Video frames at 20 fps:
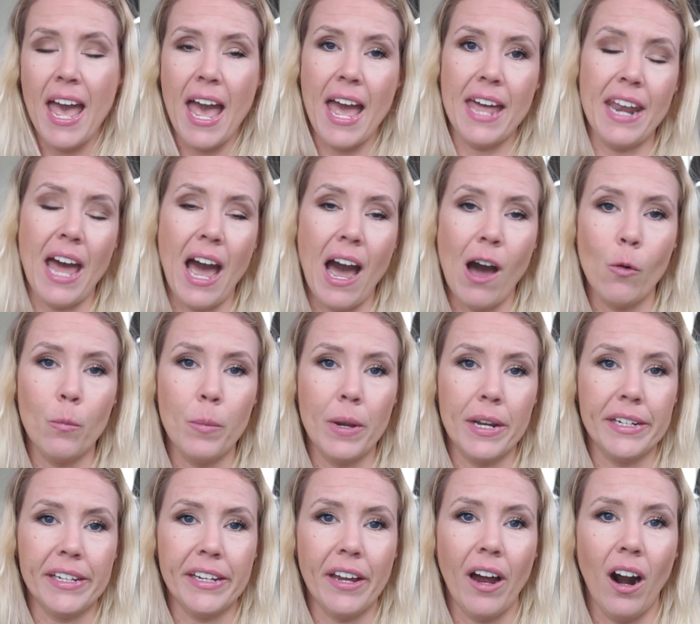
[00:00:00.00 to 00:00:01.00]
And how
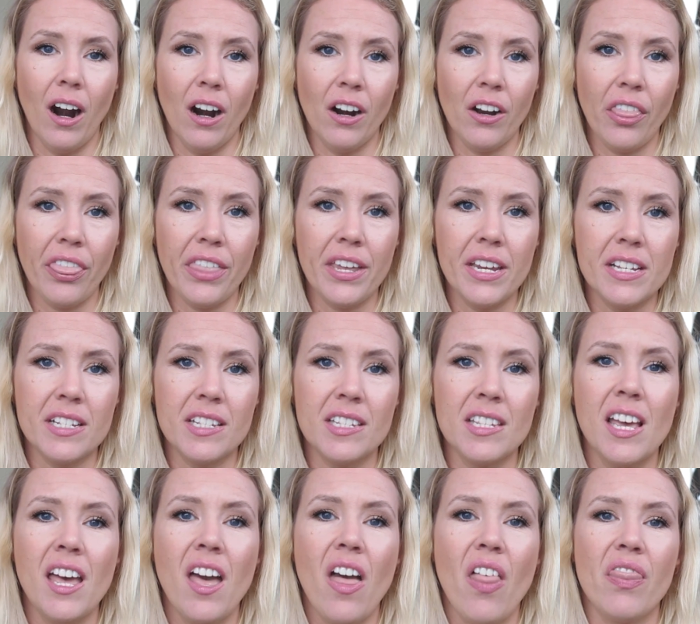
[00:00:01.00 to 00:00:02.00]
many are
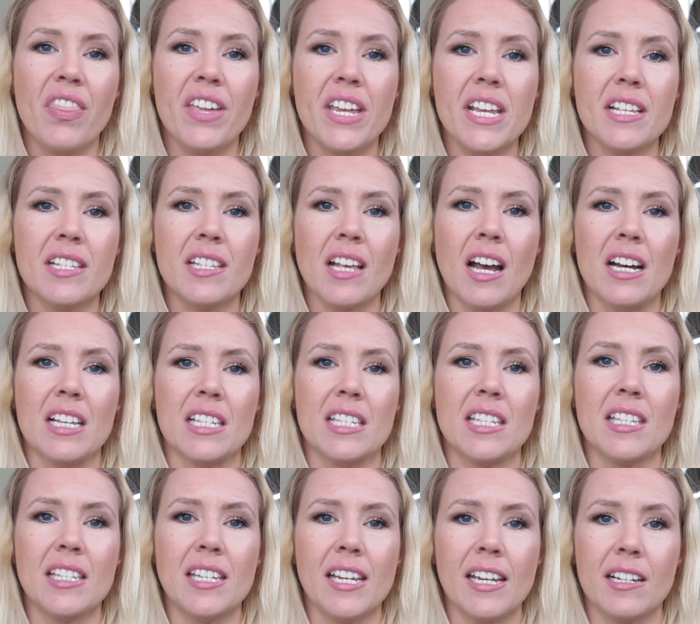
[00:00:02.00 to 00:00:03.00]
these? These are
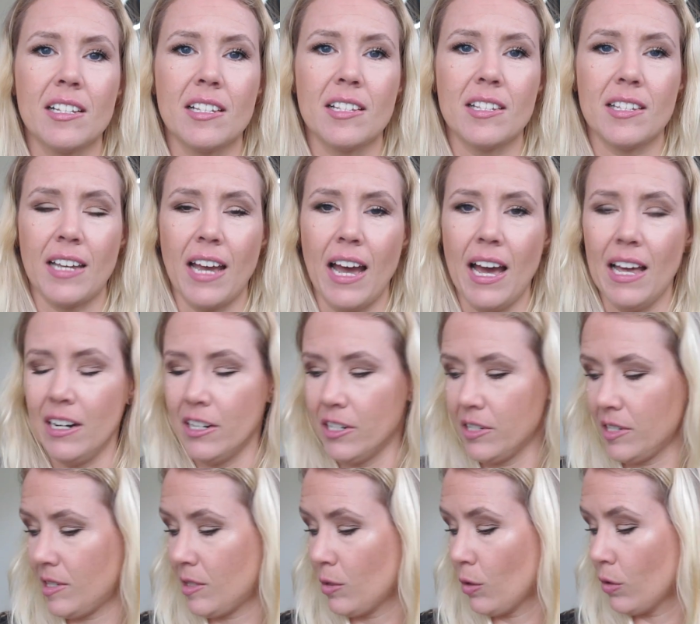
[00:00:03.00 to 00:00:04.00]
6
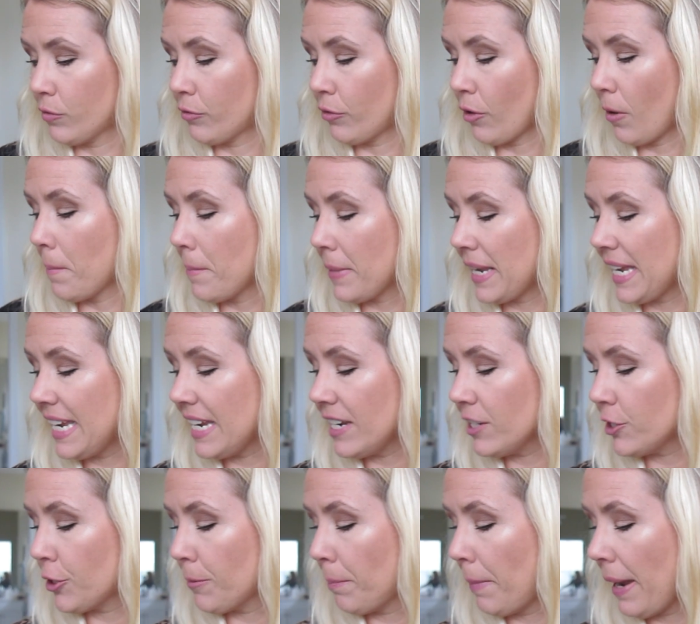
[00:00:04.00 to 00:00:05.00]
colors. So from
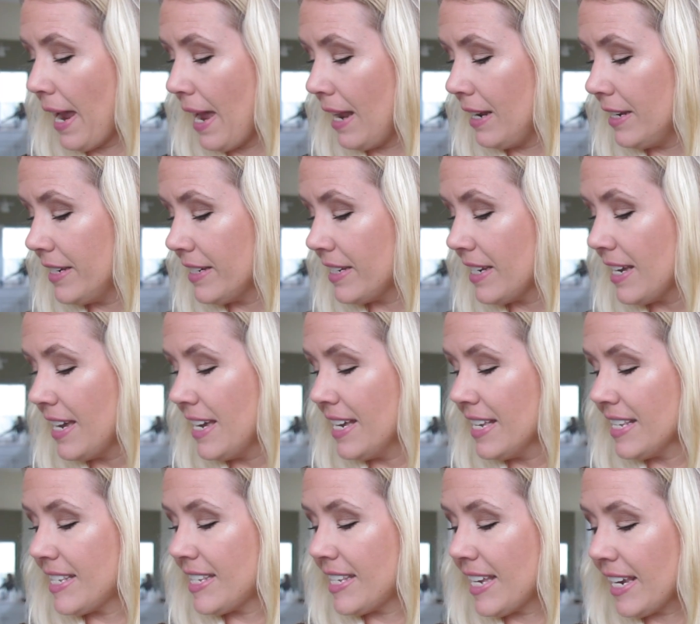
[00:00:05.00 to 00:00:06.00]
each palette,
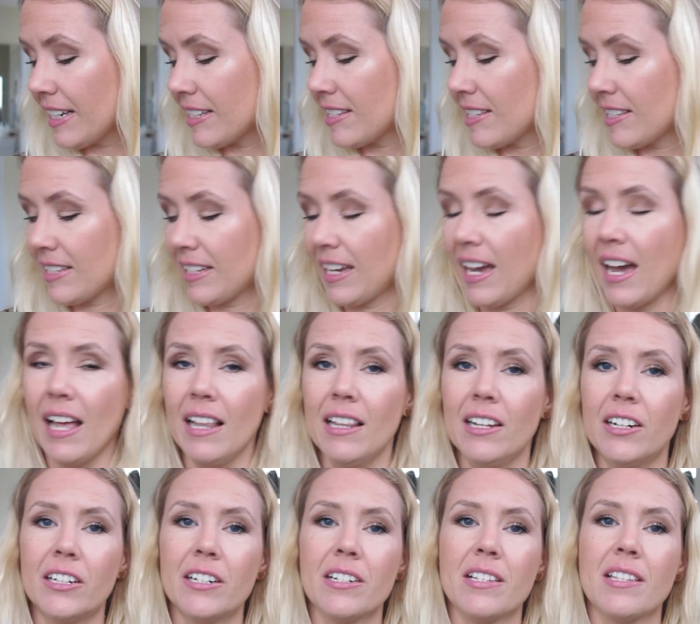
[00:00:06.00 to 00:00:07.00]
6
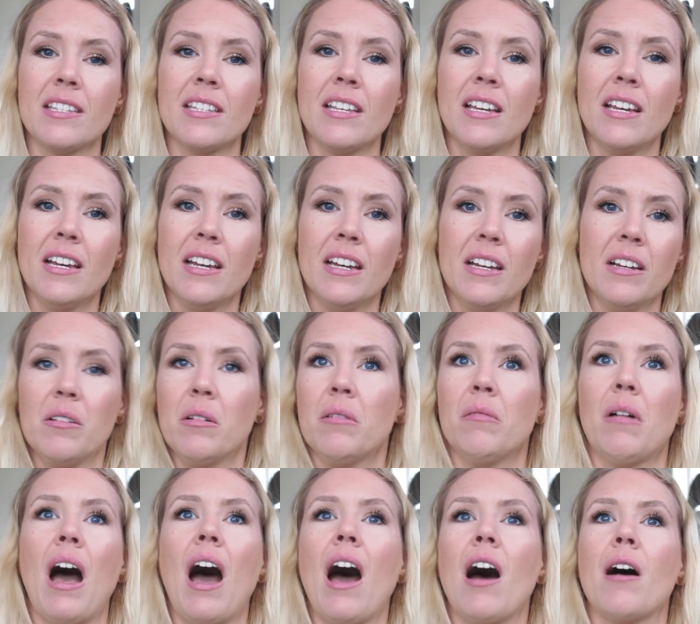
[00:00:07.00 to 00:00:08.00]
colors
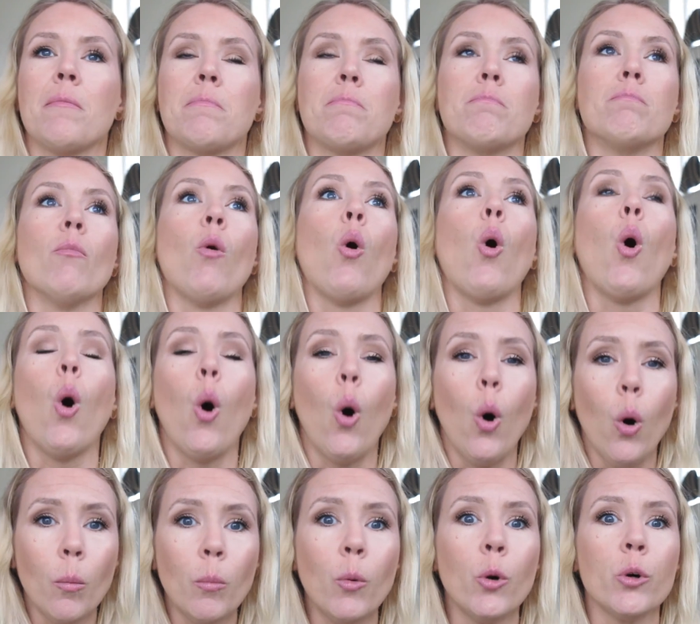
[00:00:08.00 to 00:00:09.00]
are
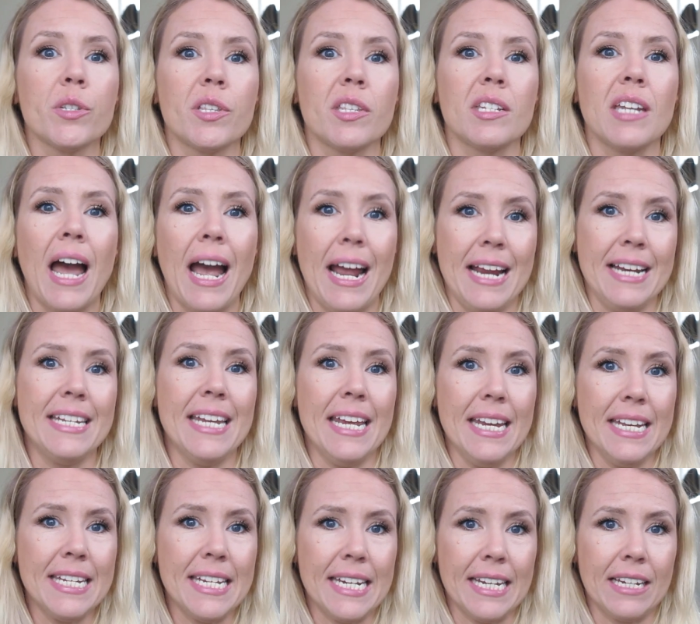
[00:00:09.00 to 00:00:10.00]
almost
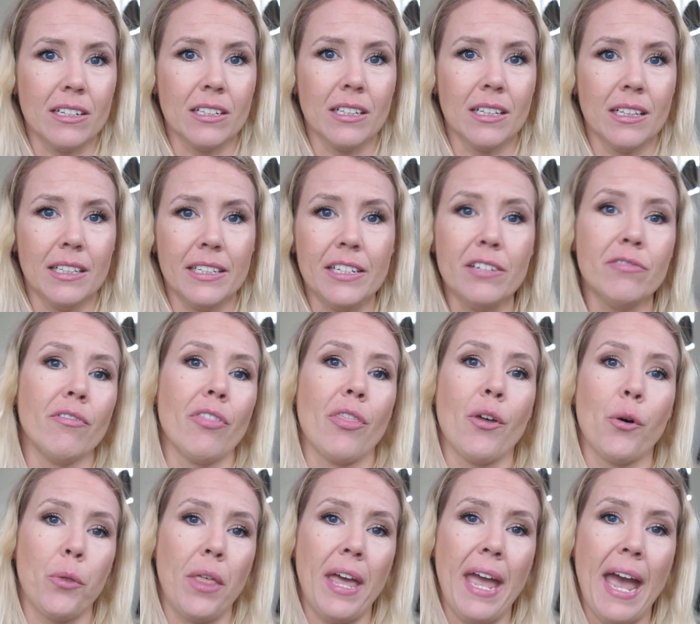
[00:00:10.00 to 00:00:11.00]
identical, even
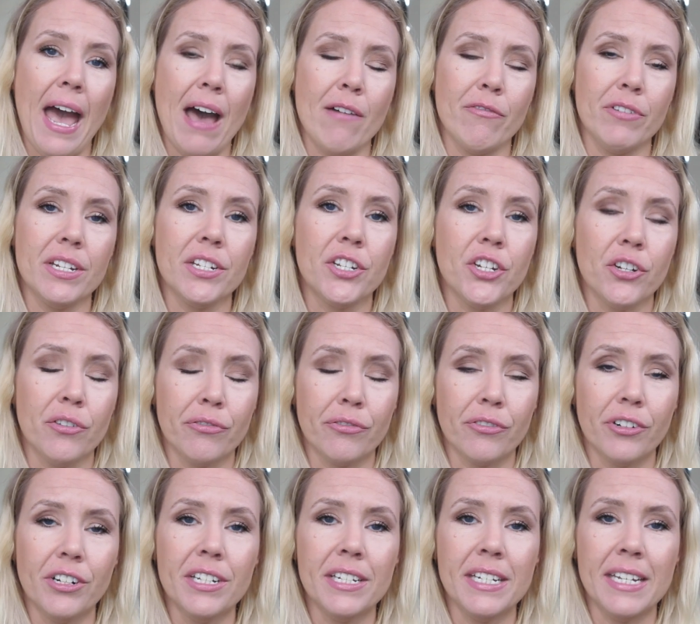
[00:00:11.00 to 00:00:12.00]
though they have a
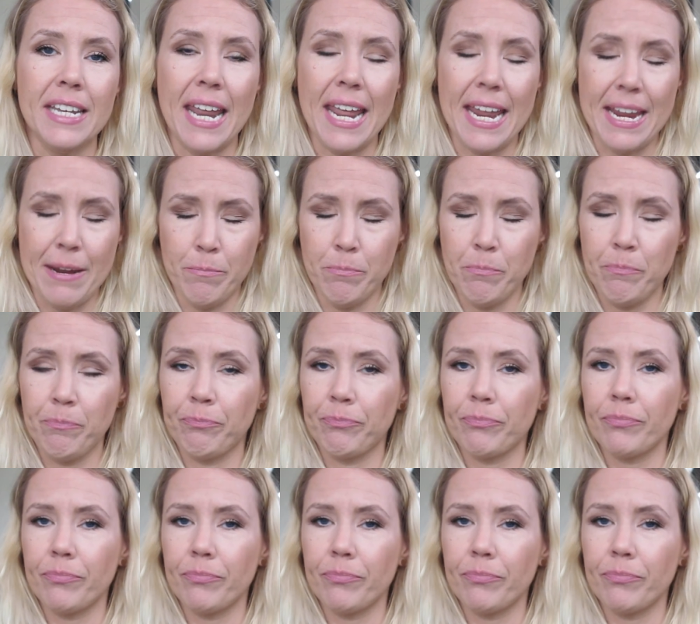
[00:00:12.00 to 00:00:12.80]
different name.